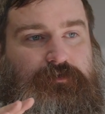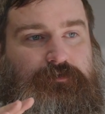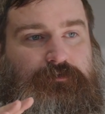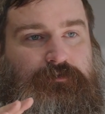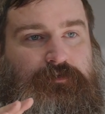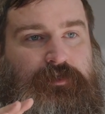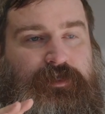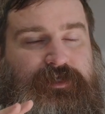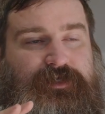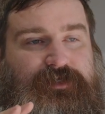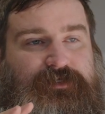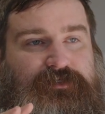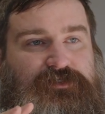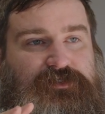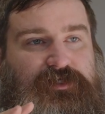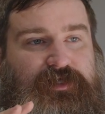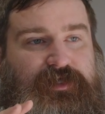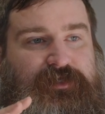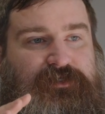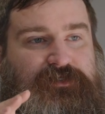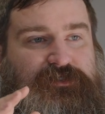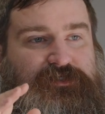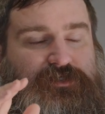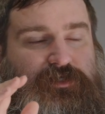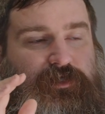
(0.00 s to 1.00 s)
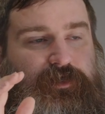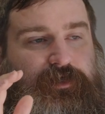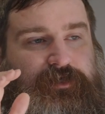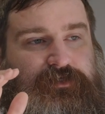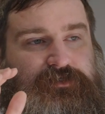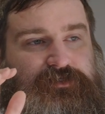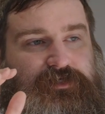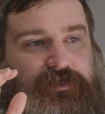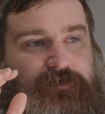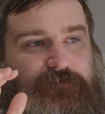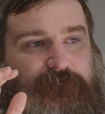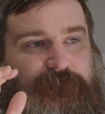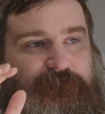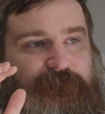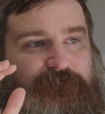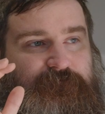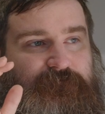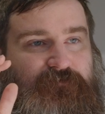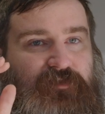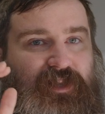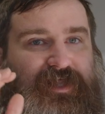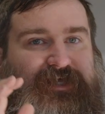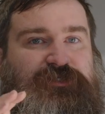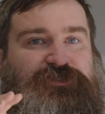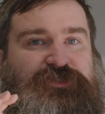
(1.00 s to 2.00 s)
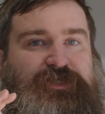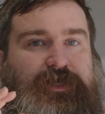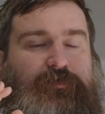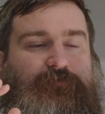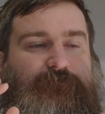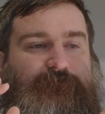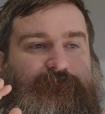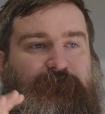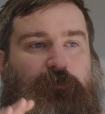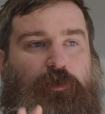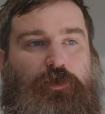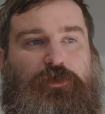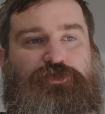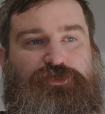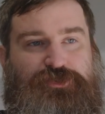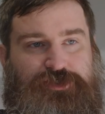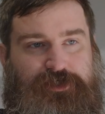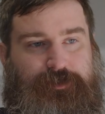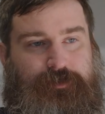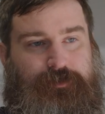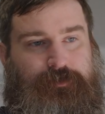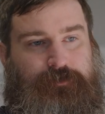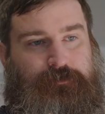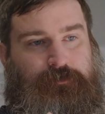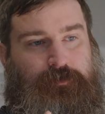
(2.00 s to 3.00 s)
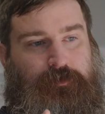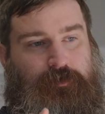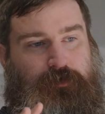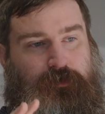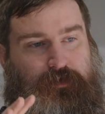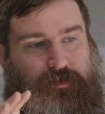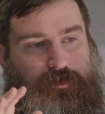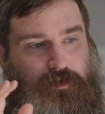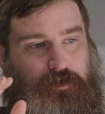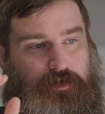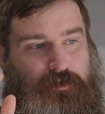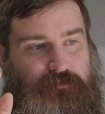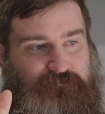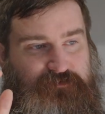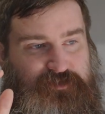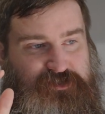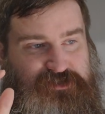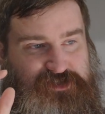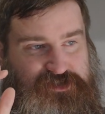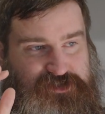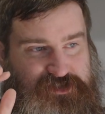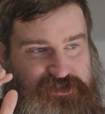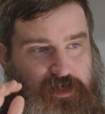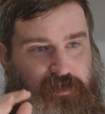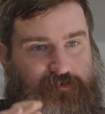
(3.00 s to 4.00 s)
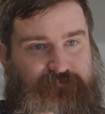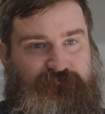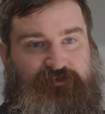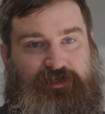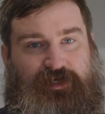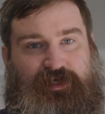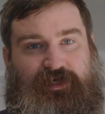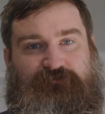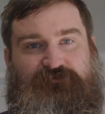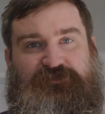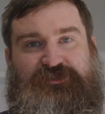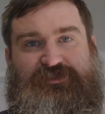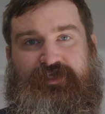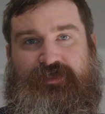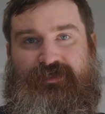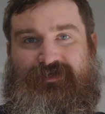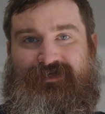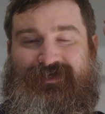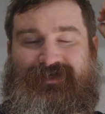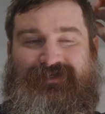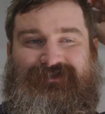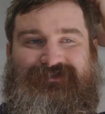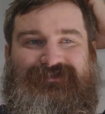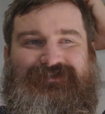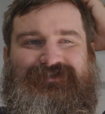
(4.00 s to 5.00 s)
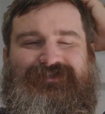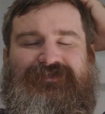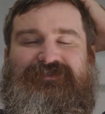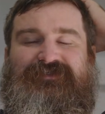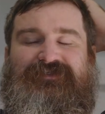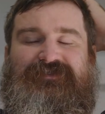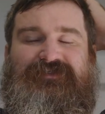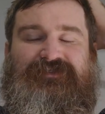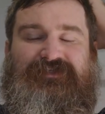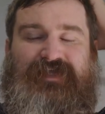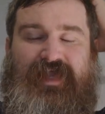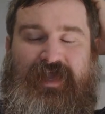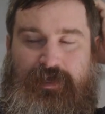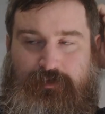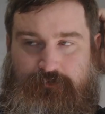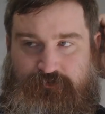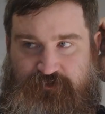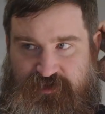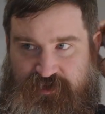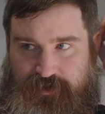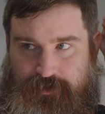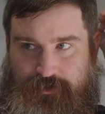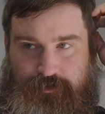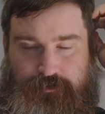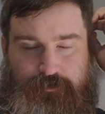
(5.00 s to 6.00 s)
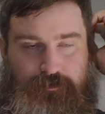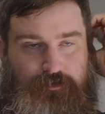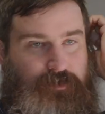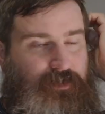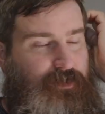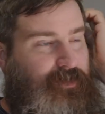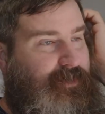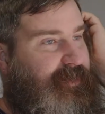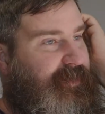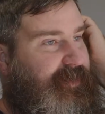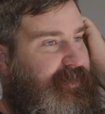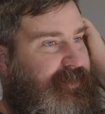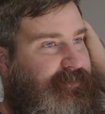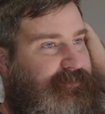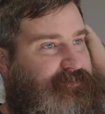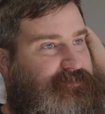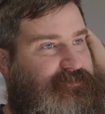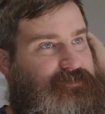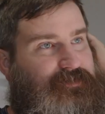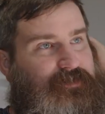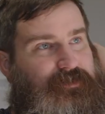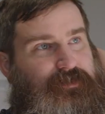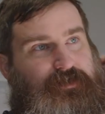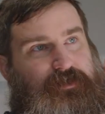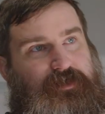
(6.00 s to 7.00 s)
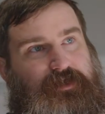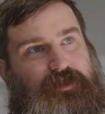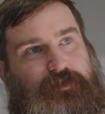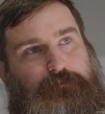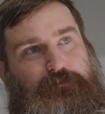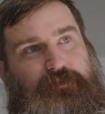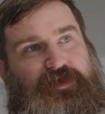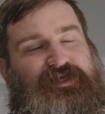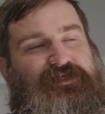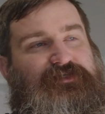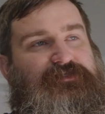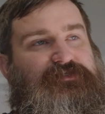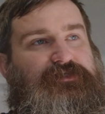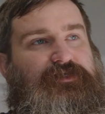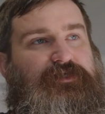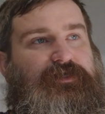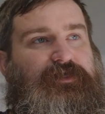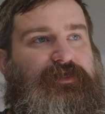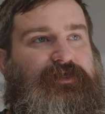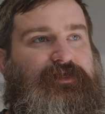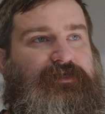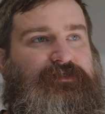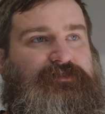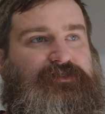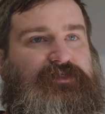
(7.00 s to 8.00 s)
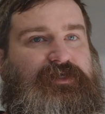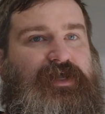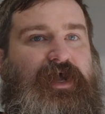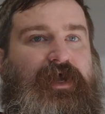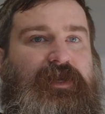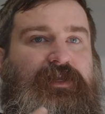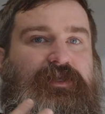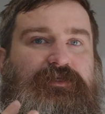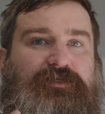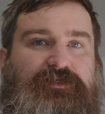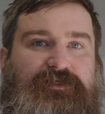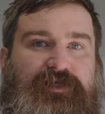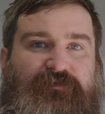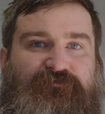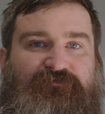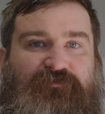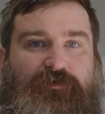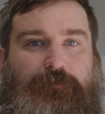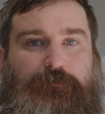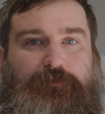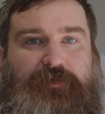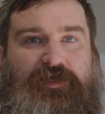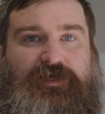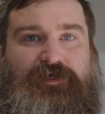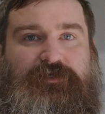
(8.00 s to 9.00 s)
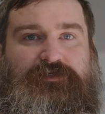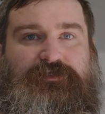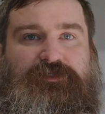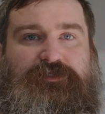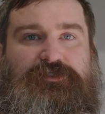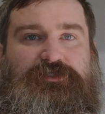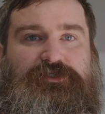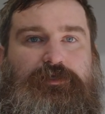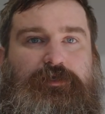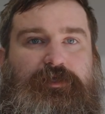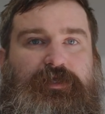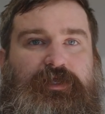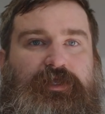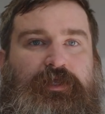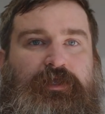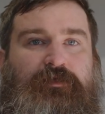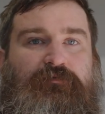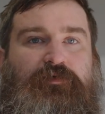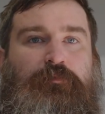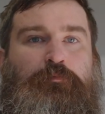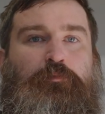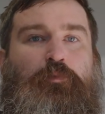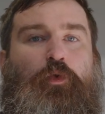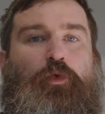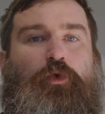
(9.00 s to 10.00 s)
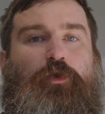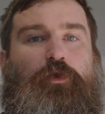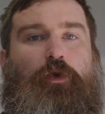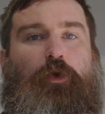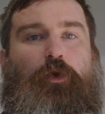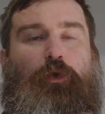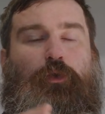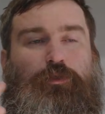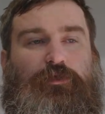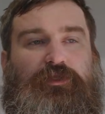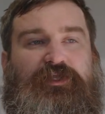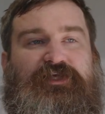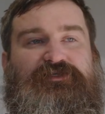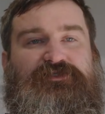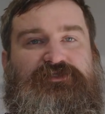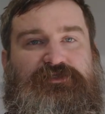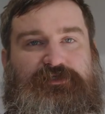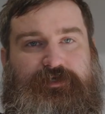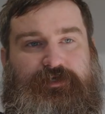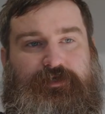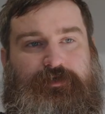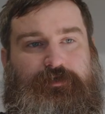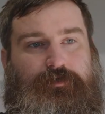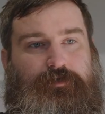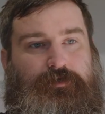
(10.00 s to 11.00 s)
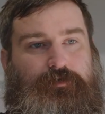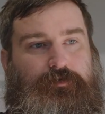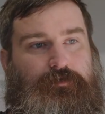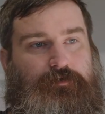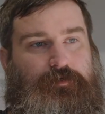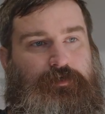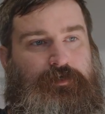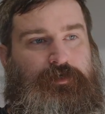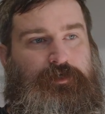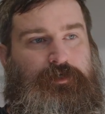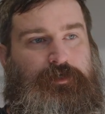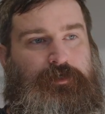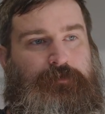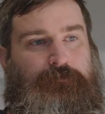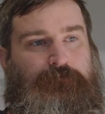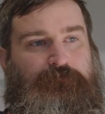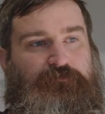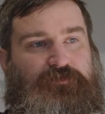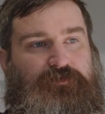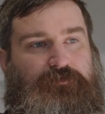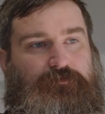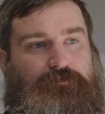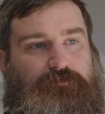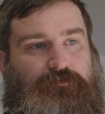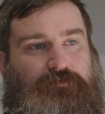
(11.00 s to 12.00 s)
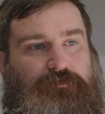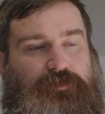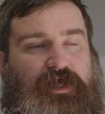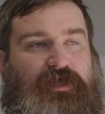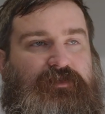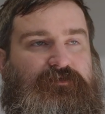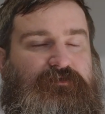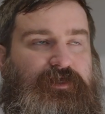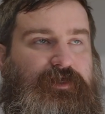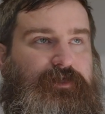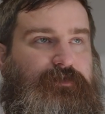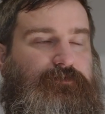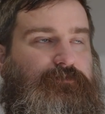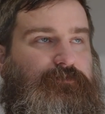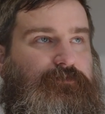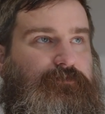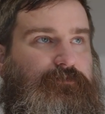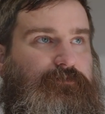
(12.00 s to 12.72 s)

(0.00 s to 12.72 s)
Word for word: like it's like a fleshed out version of the stuff that I've seen. It's the same thing. But it's kind of different because it's even more holistic. Not that